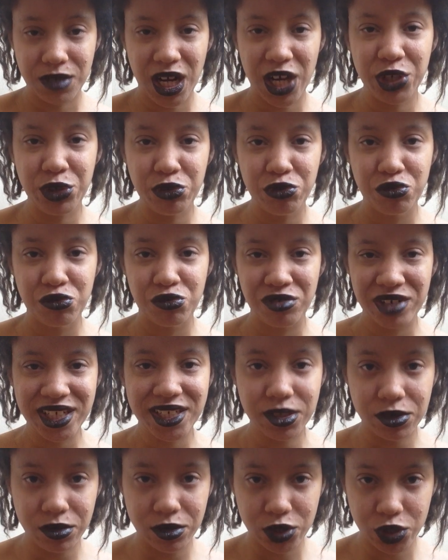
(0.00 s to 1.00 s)
I do
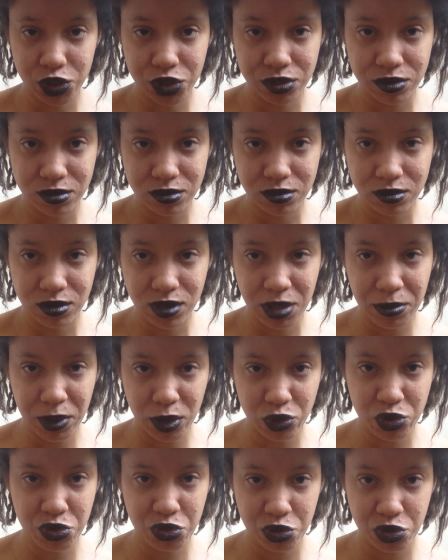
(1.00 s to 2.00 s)
research
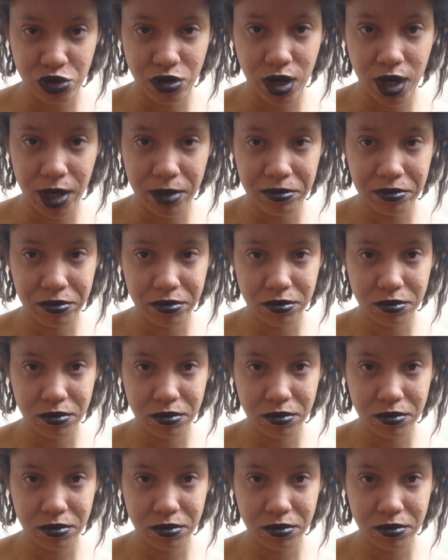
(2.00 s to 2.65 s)
about true crime.